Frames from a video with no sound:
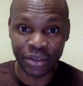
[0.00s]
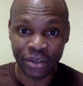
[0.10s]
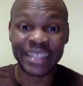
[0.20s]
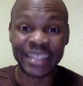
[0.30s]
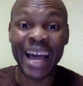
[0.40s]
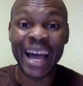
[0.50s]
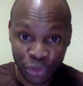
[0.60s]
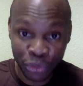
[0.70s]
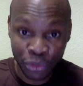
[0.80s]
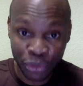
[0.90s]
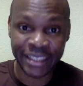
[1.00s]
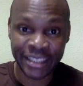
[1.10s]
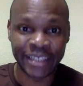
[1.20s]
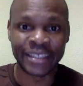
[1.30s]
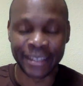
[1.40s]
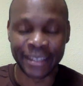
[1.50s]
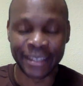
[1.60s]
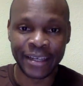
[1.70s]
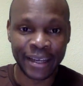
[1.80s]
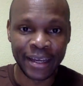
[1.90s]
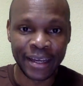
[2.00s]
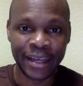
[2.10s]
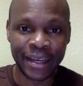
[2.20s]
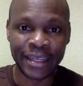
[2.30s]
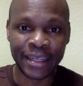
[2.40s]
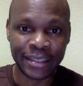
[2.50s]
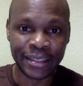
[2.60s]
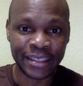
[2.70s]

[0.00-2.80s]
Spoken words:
a natural site. It's